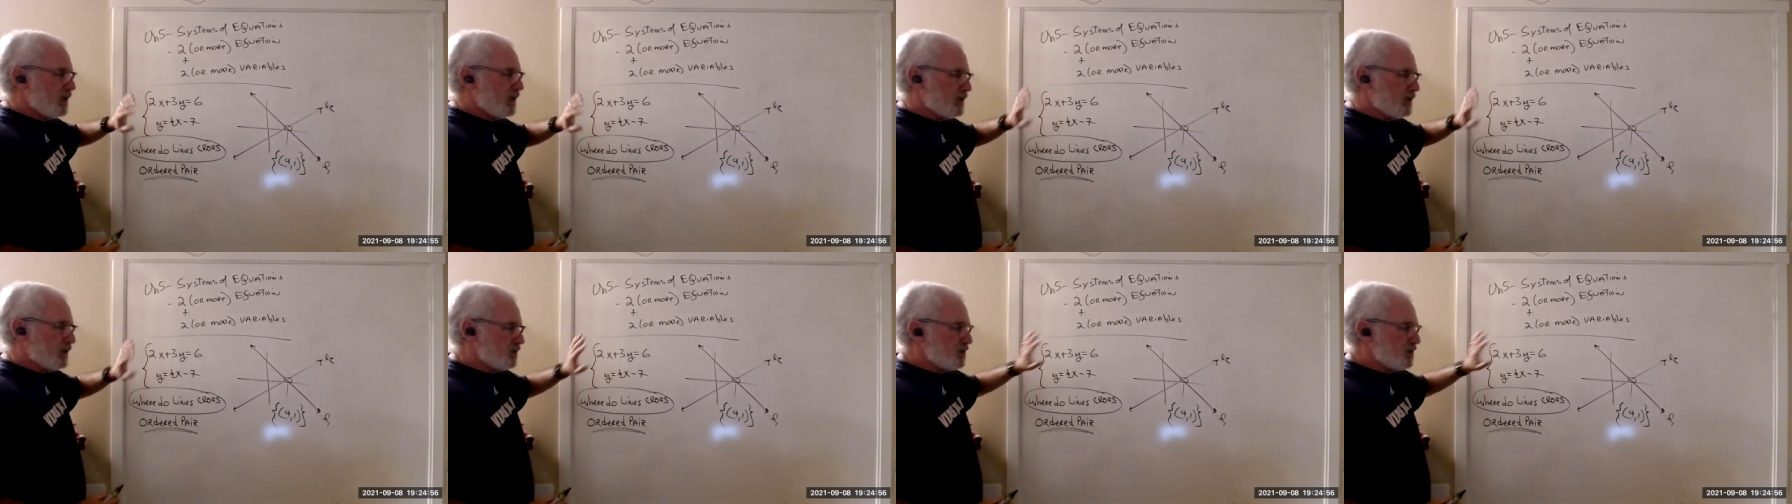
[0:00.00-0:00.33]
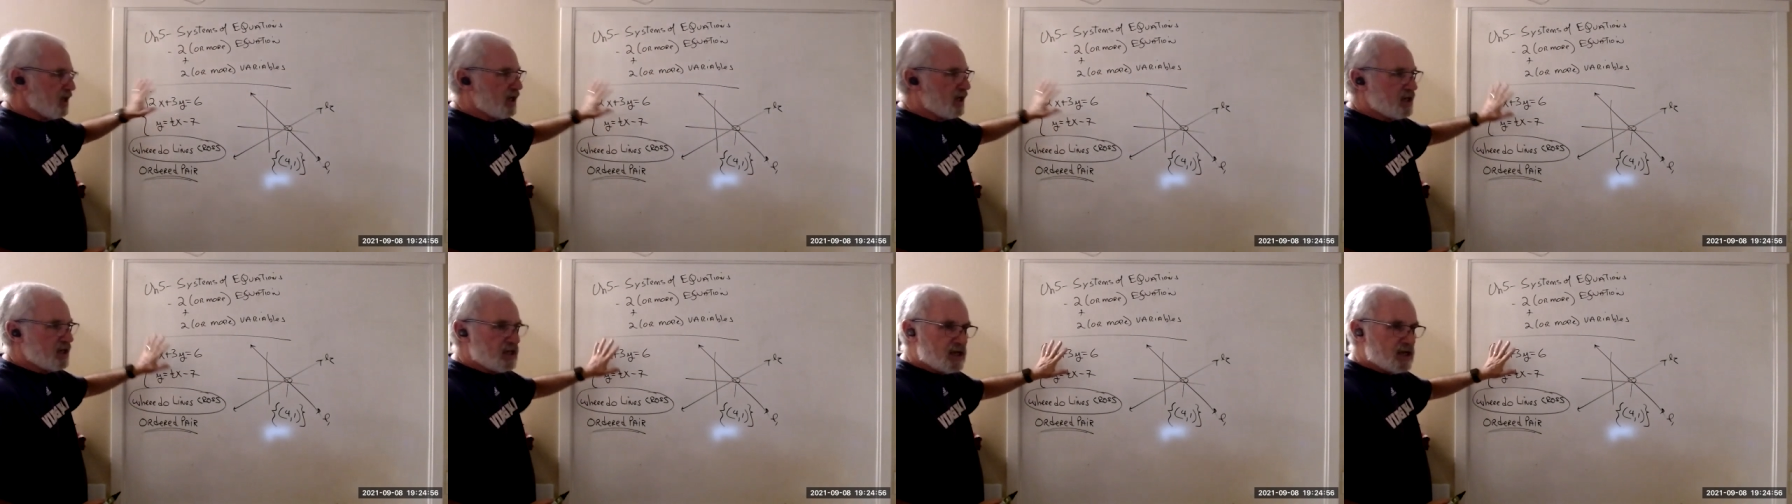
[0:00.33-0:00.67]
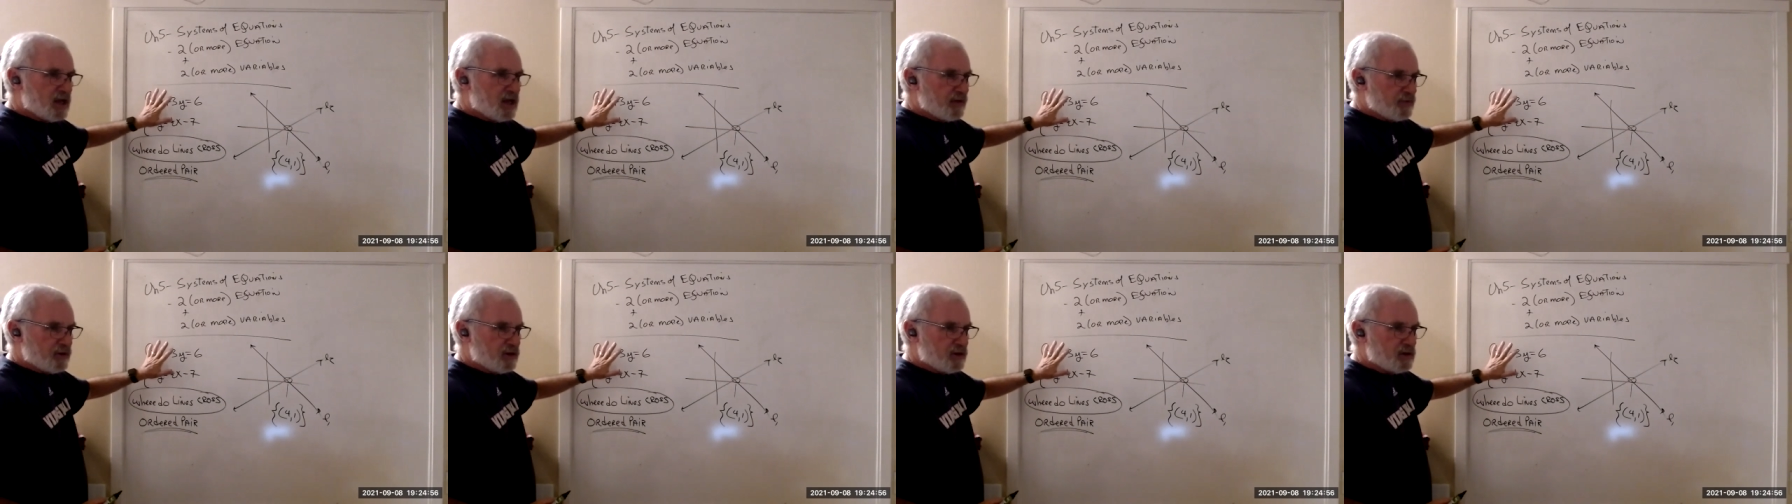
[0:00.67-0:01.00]
It's not
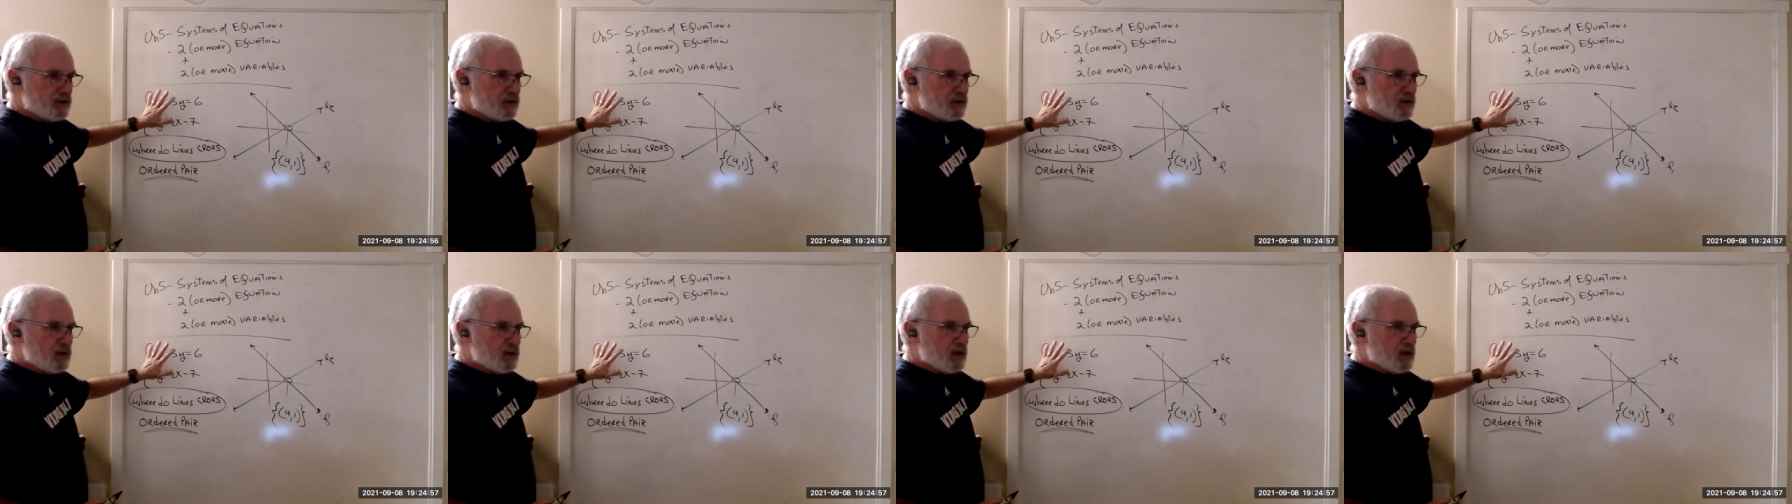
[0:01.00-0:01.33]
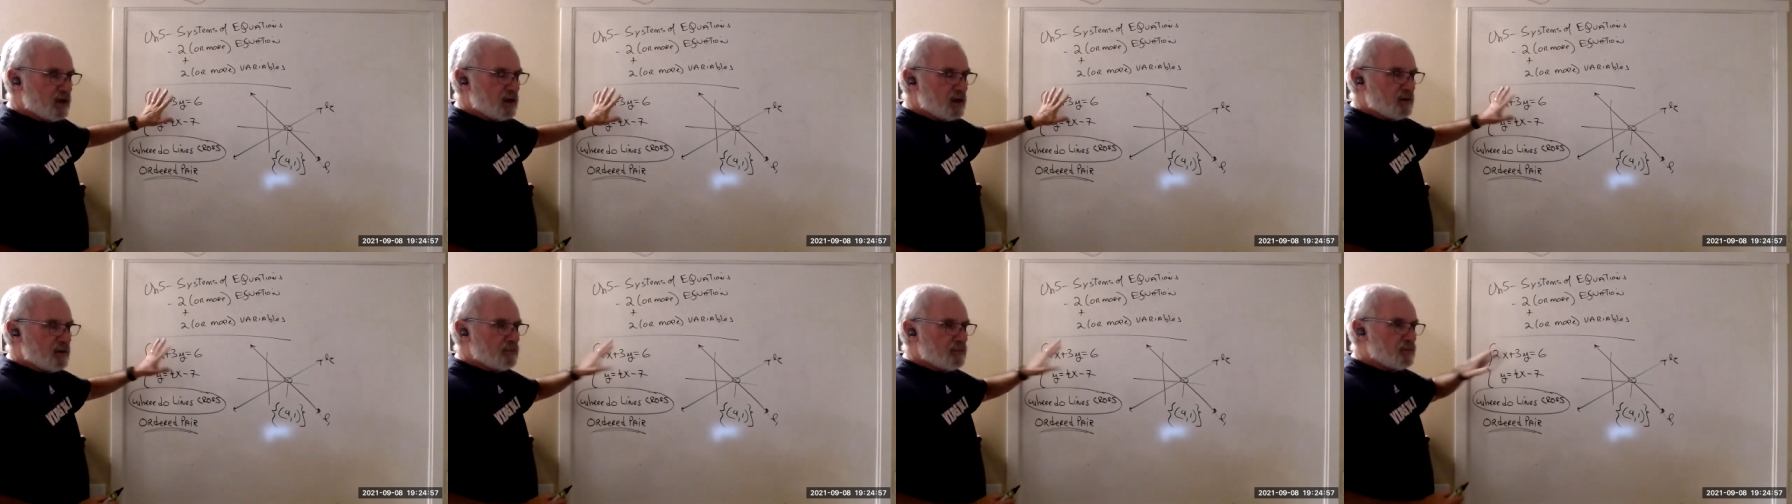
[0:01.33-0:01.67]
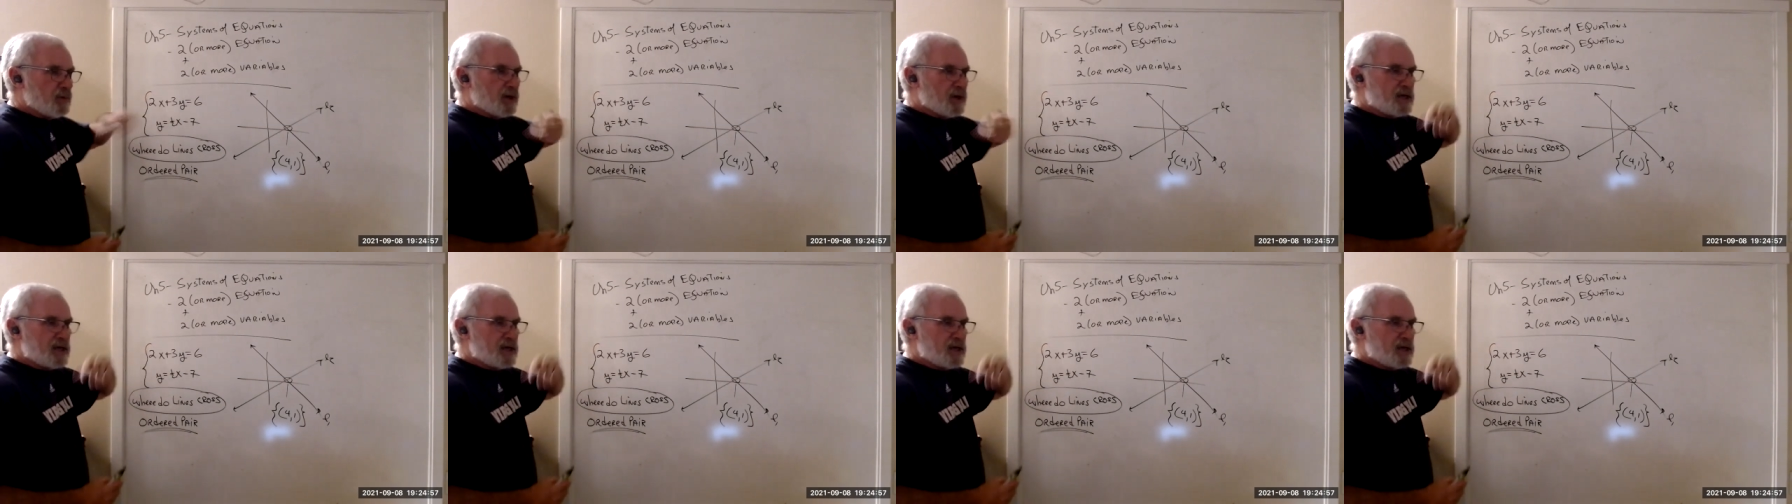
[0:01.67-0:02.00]
nothing
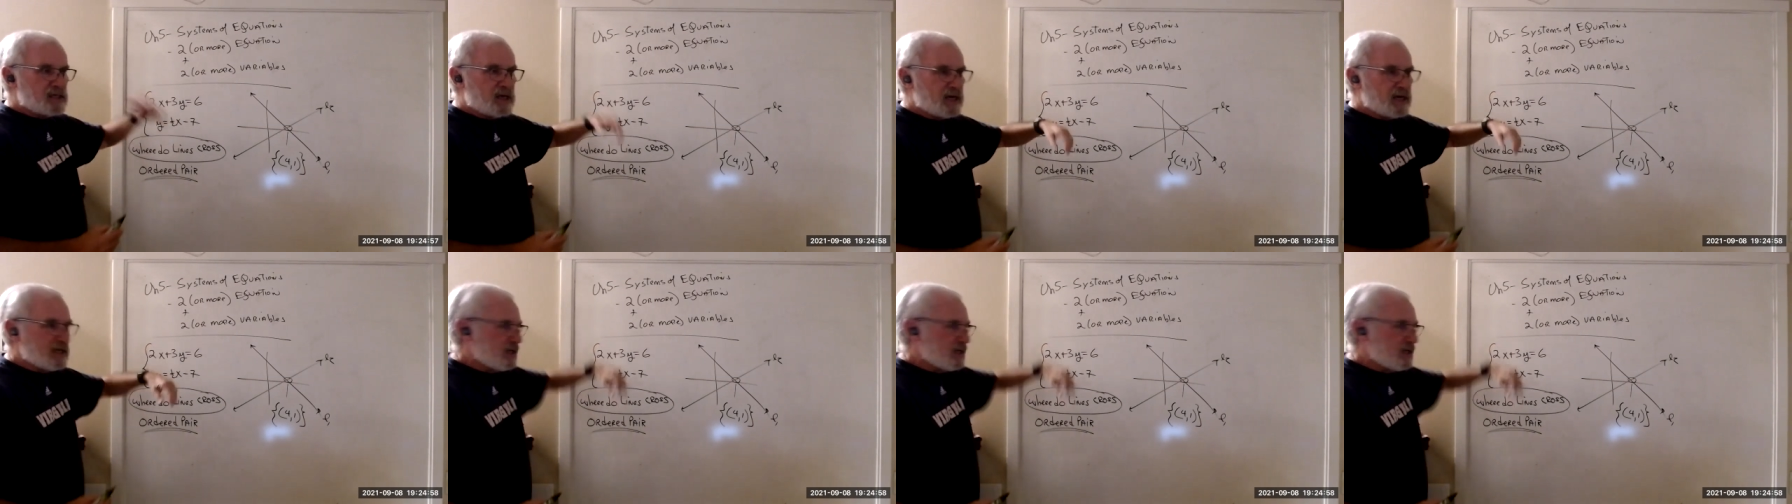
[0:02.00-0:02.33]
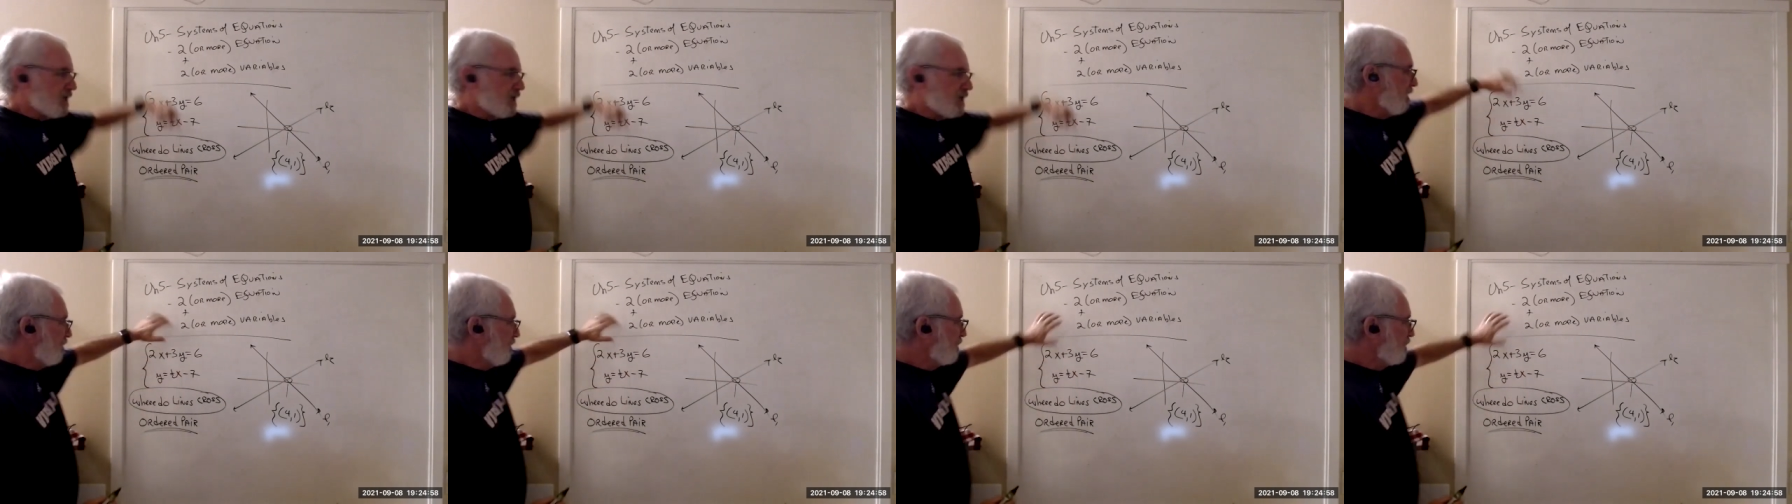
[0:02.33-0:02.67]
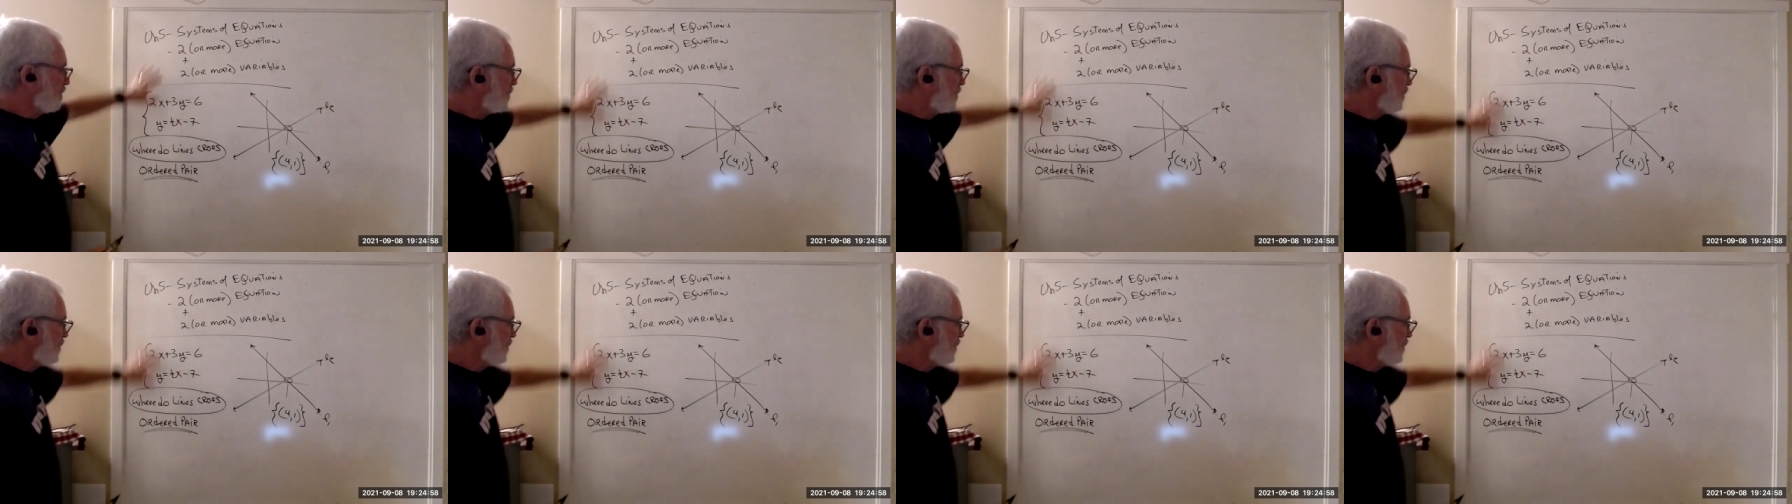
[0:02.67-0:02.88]
but it's an idea. This